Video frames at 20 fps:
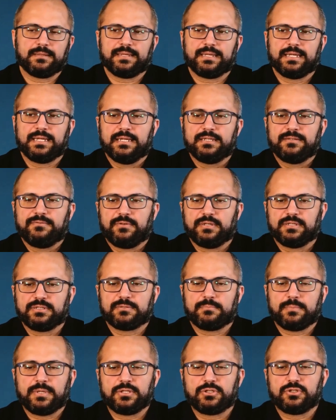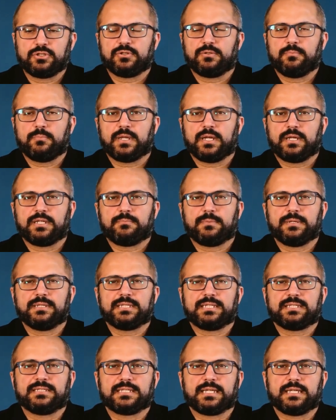In his first speech to the parliament,
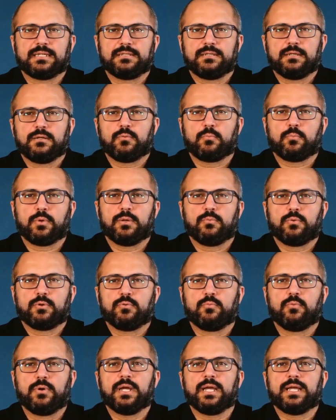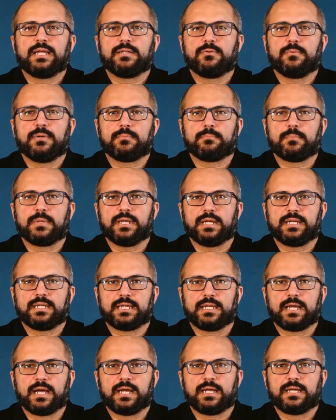he says, "We will rise with blood
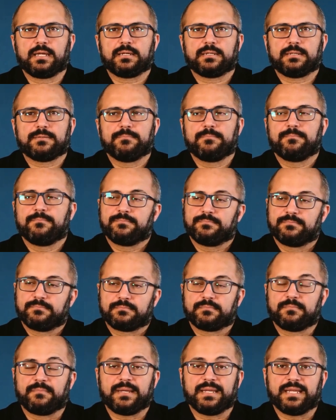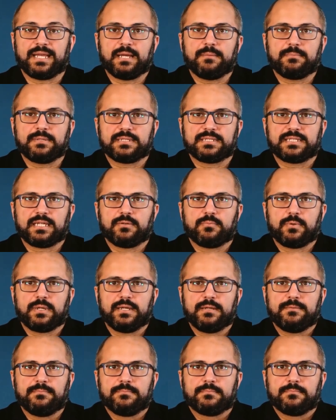and iron." It happens that
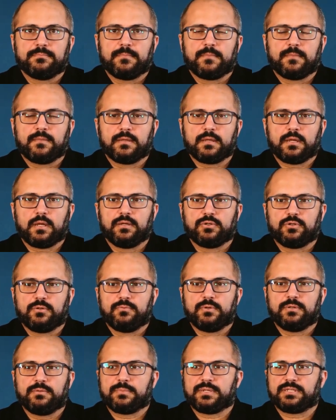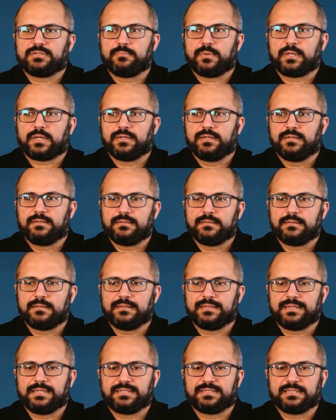way. Otto von Bismarck
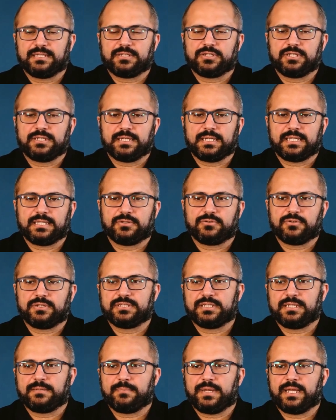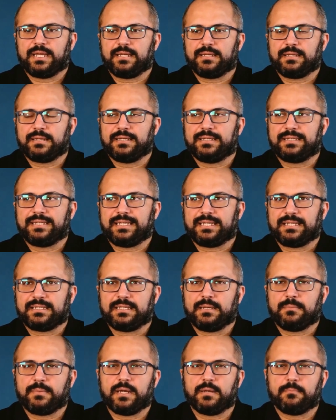is such an interesting man that he
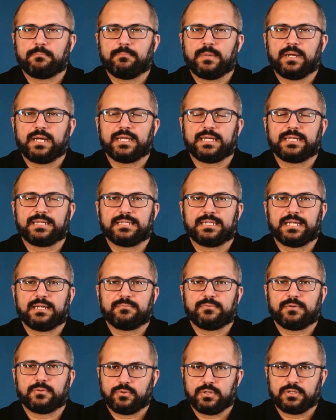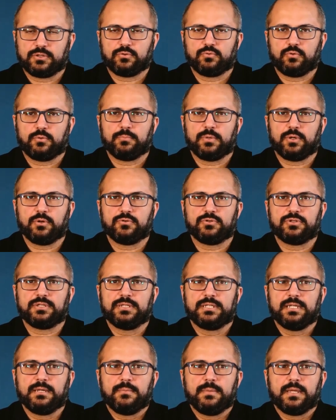somehow binds everyone who
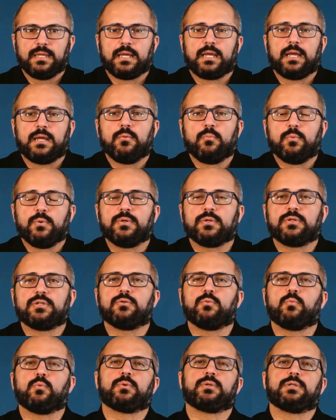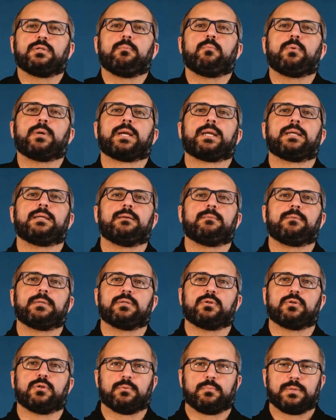opposes him and works towards the rise of the
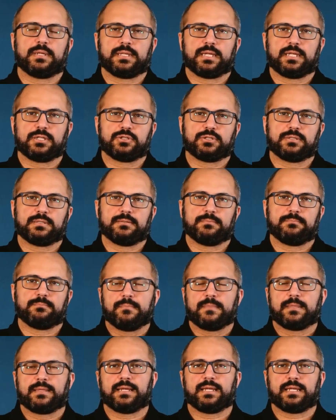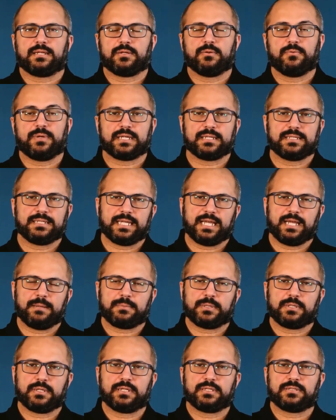German nation. He directs
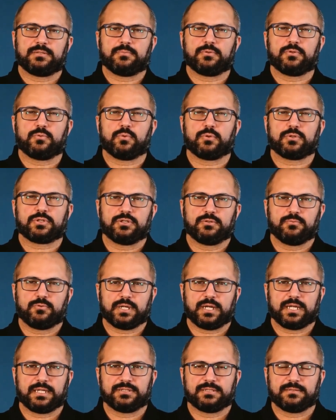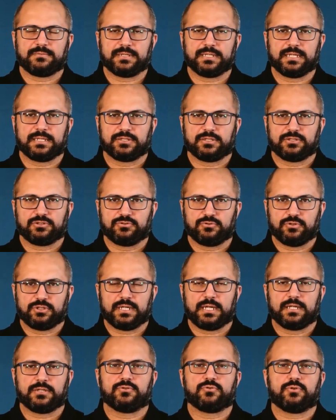capitalism towards the rise of industry
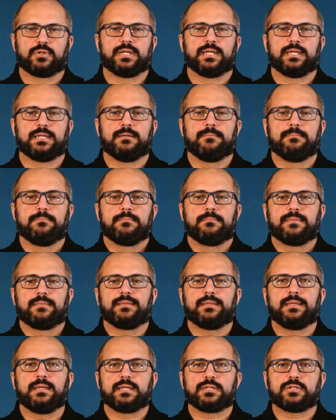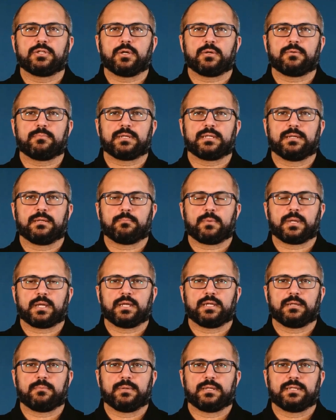and trade, dissolving the
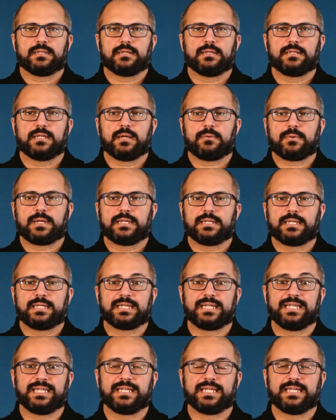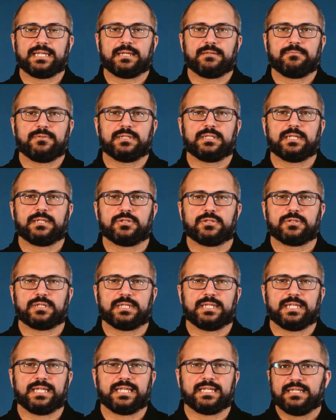parliament, directly linking everything to the
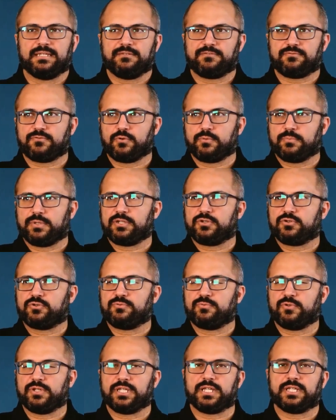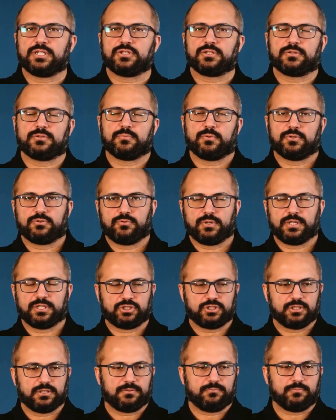king, forming good relations with
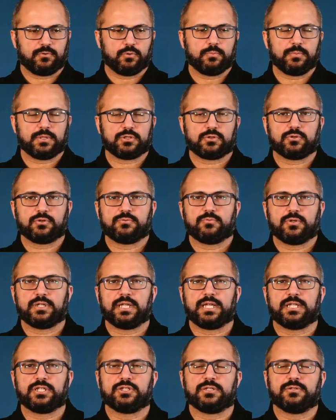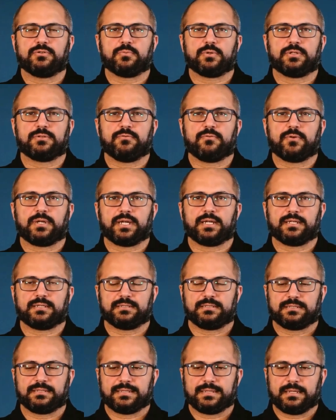Russia, forming good relations with
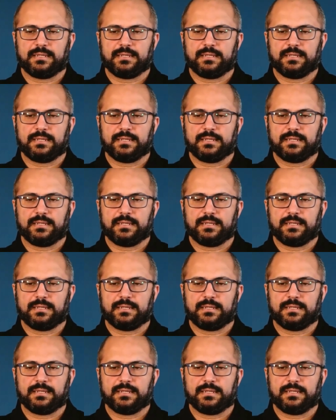France.